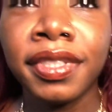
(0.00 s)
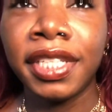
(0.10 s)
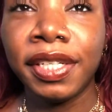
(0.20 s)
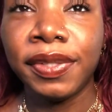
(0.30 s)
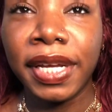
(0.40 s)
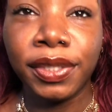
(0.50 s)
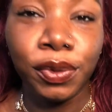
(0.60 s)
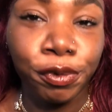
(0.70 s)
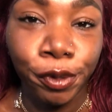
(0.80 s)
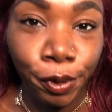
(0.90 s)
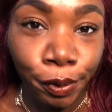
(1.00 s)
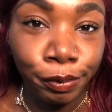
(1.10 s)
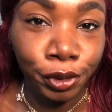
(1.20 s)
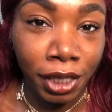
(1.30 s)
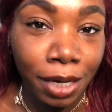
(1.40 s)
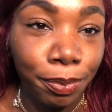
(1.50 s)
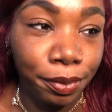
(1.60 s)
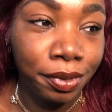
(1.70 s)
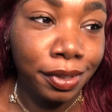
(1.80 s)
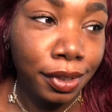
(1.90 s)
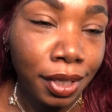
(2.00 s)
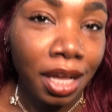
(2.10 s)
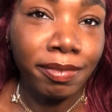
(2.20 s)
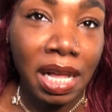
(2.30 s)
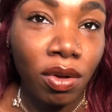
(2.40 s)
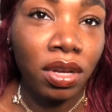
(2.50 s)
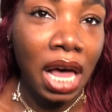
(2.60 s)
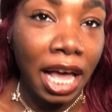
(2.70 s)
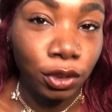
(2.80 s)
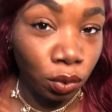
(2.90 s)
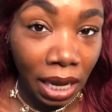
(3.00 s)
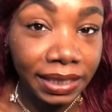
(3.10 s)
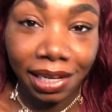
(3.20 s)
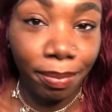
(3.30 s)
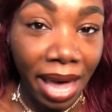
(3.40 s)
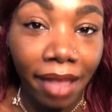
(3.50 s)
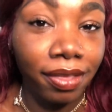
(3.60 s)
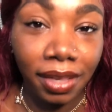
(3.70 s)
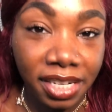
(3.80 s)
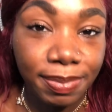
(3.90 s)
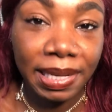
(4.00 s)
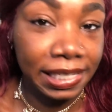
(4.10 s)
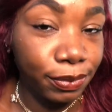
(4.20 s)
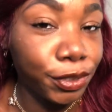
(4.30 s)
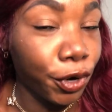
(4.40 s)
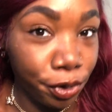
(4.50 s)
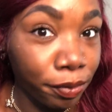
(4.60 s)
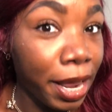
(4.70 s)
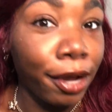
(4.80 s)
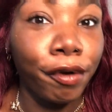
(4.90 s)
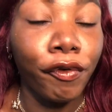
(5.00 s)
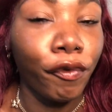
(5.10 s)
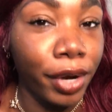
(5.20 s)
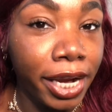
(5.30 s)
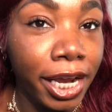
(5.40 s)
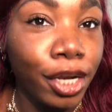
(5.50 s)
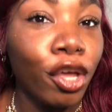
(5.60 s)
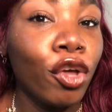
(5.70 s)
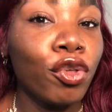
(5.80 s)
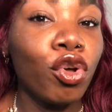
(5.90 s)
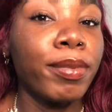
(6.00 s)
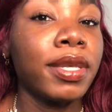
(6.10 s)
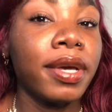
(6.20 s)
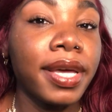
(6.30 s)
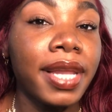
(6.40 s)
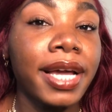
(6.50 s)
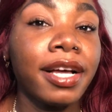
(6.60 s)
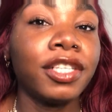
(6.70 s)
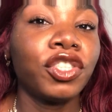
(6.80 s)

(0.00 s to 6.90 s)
they do feel cheap. I'm not gonna lie, do not take a bath in this because it will turn your neck green. You're gonna be looking like a